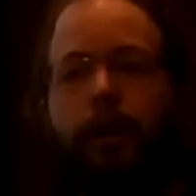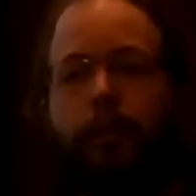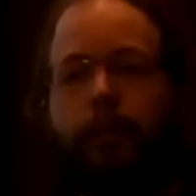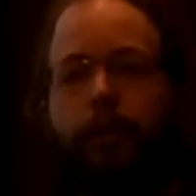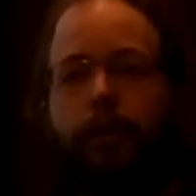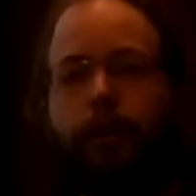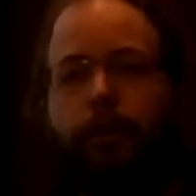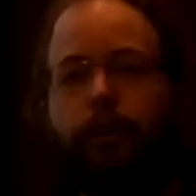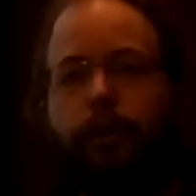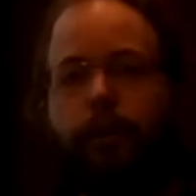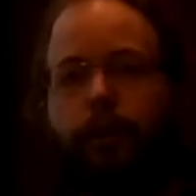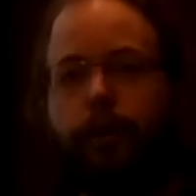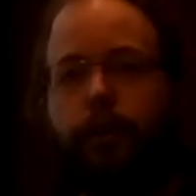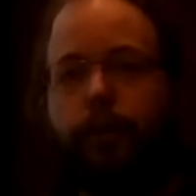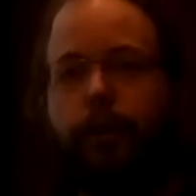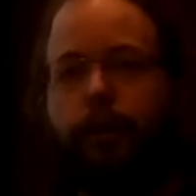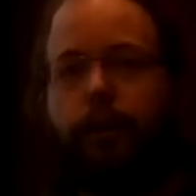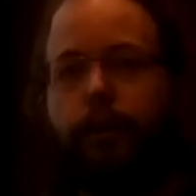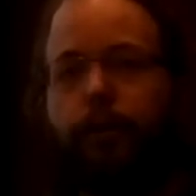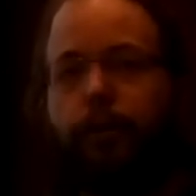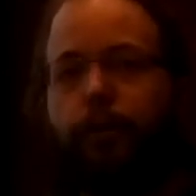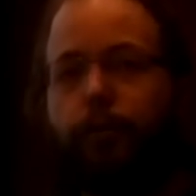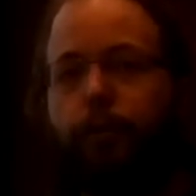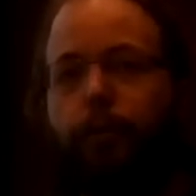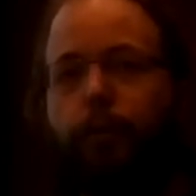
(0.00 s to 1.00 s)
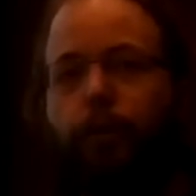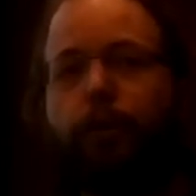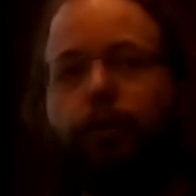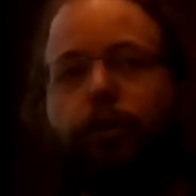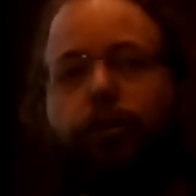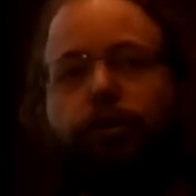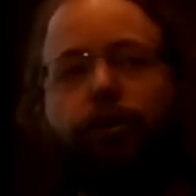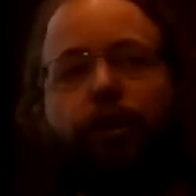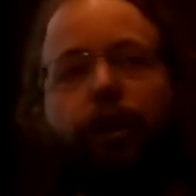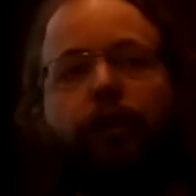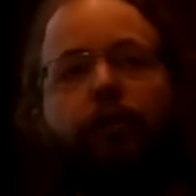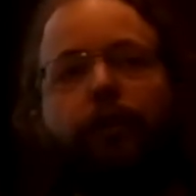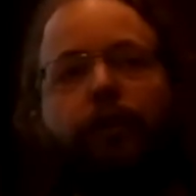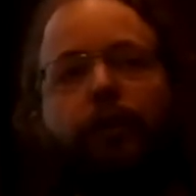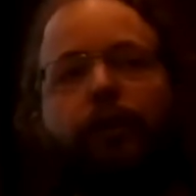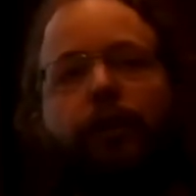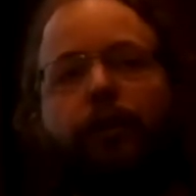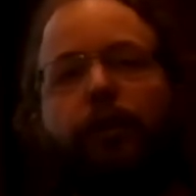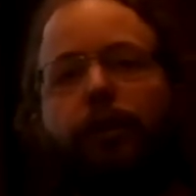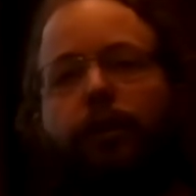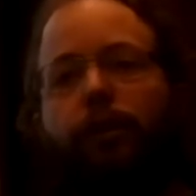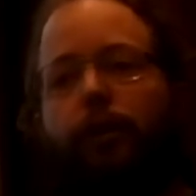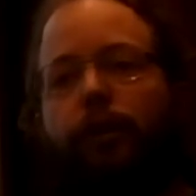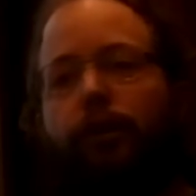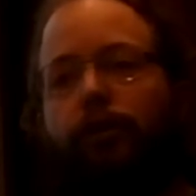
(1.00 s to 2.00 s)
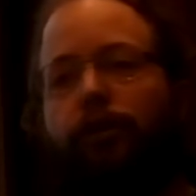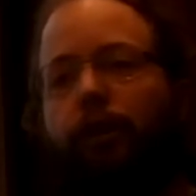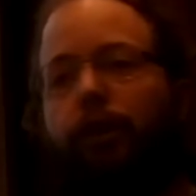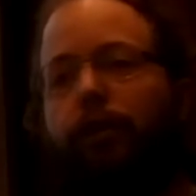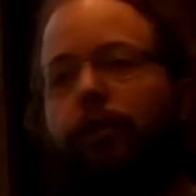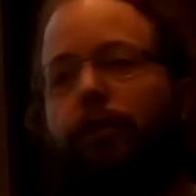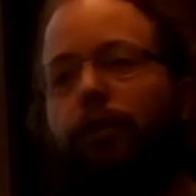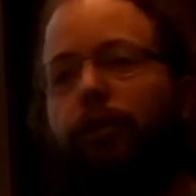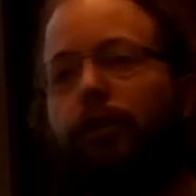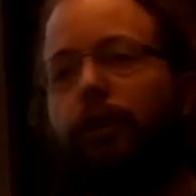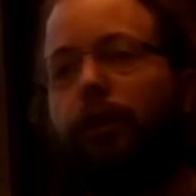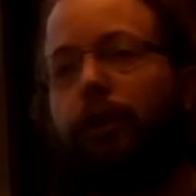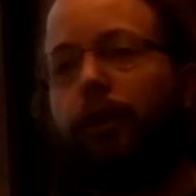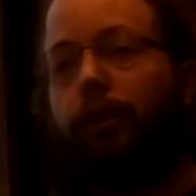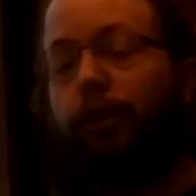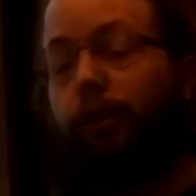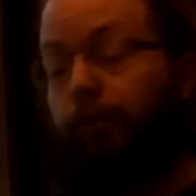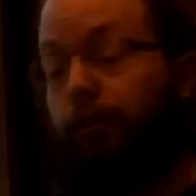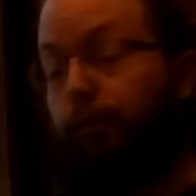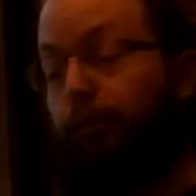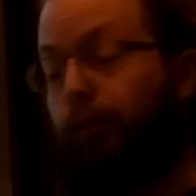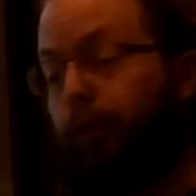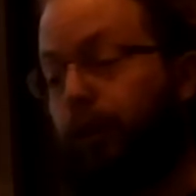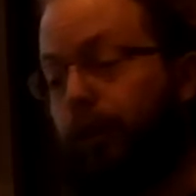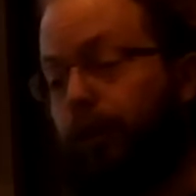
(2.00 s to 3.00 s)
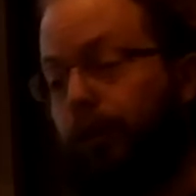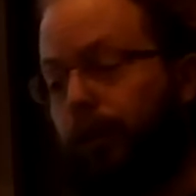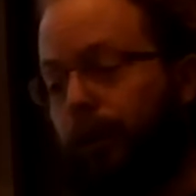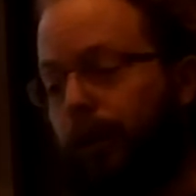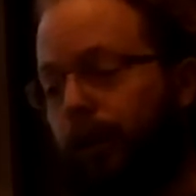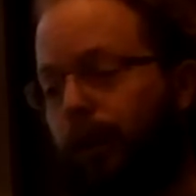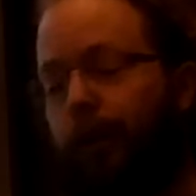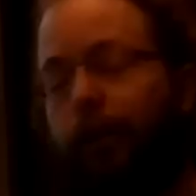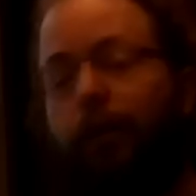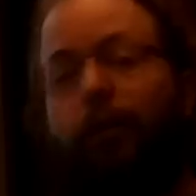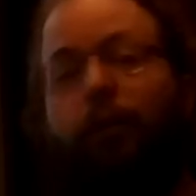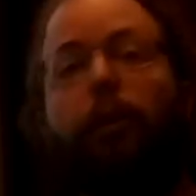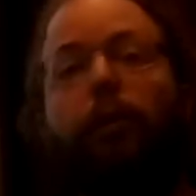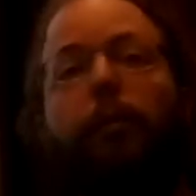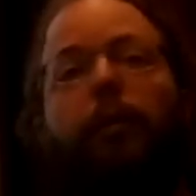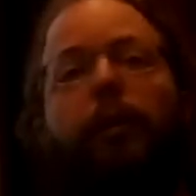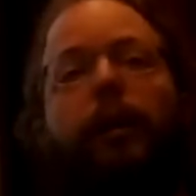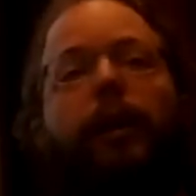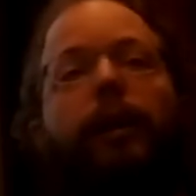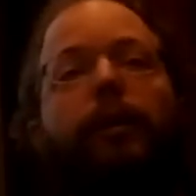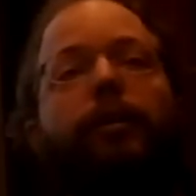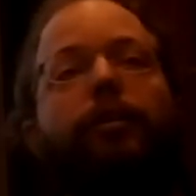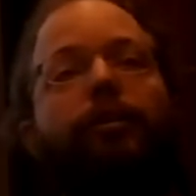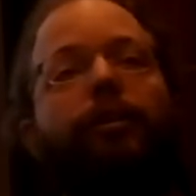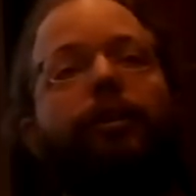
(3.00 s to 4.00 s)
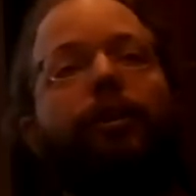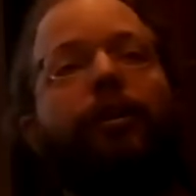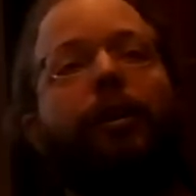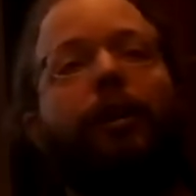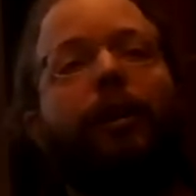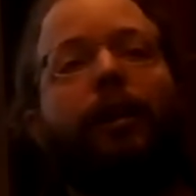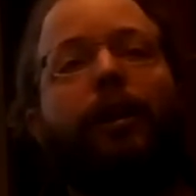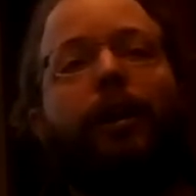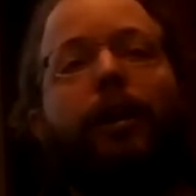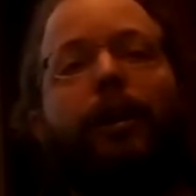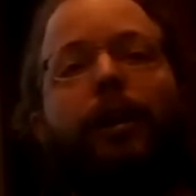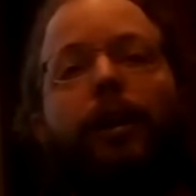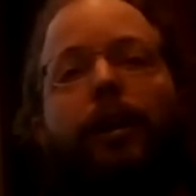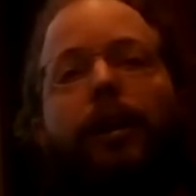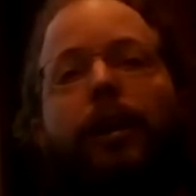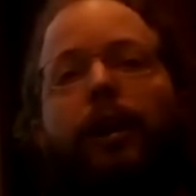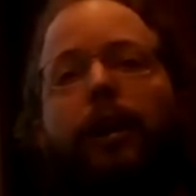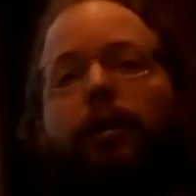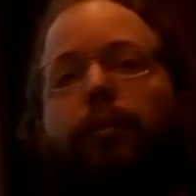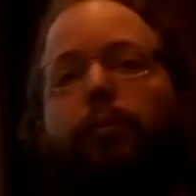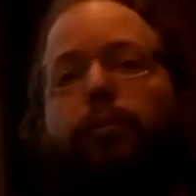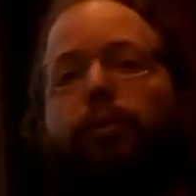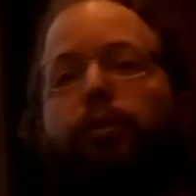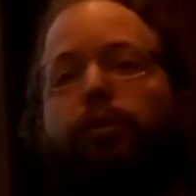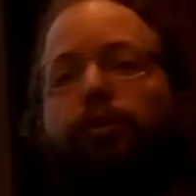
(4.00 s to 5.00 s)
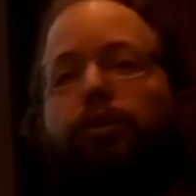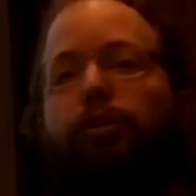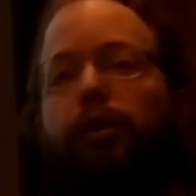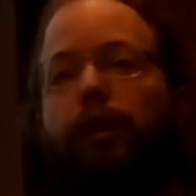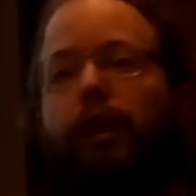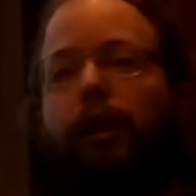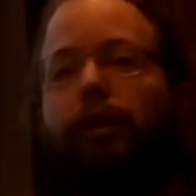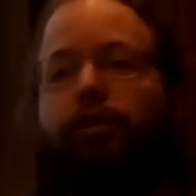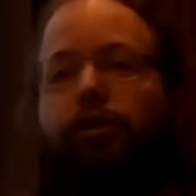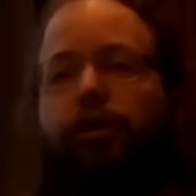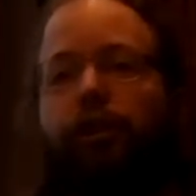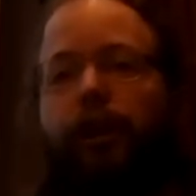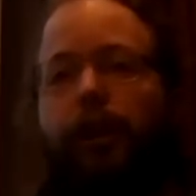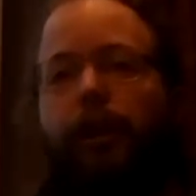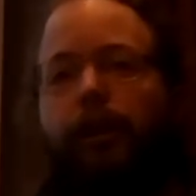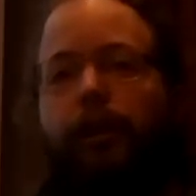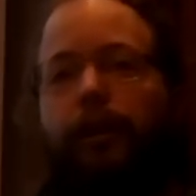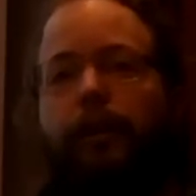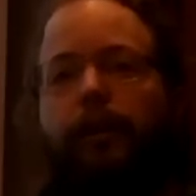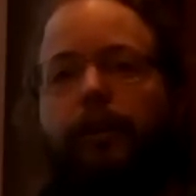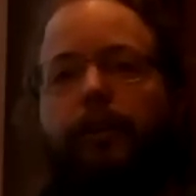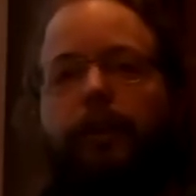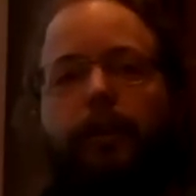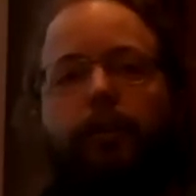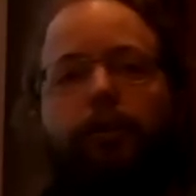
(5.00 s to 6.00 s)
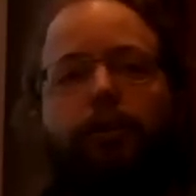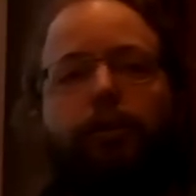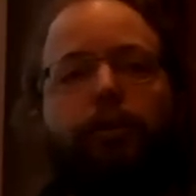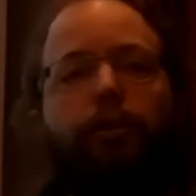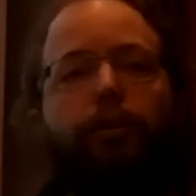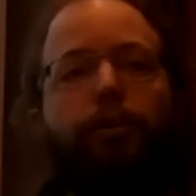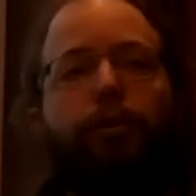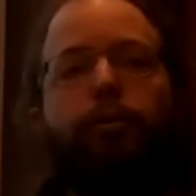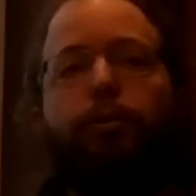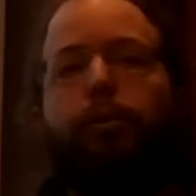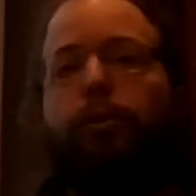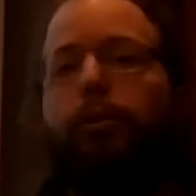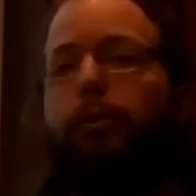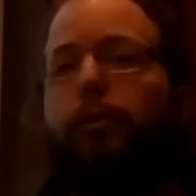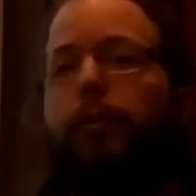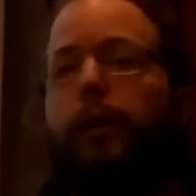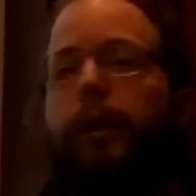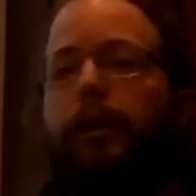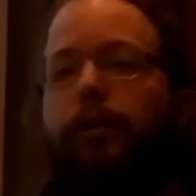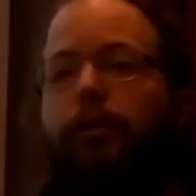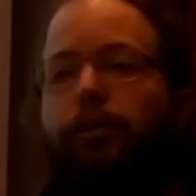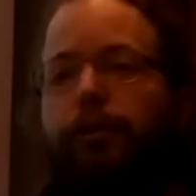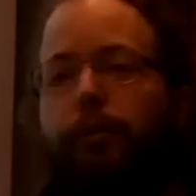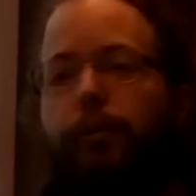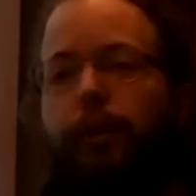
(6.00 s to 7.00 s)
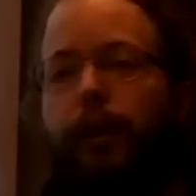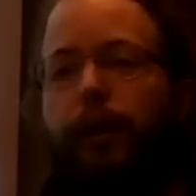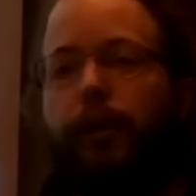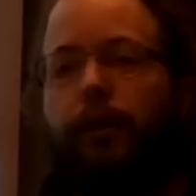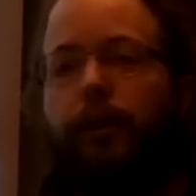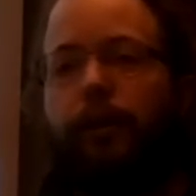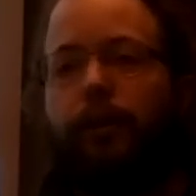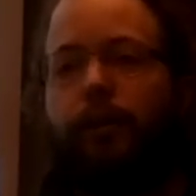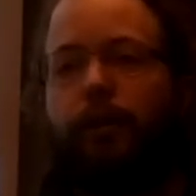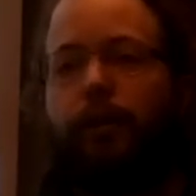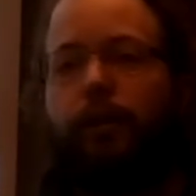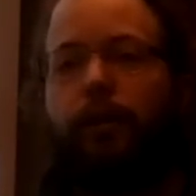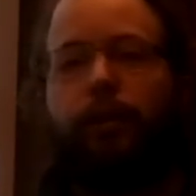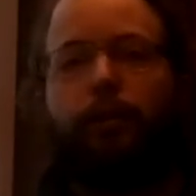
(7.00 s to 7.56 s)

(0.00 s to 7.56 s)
But once everything got decentral, uh, well, uh, globalized, it was less likely that you knew who baked your bread.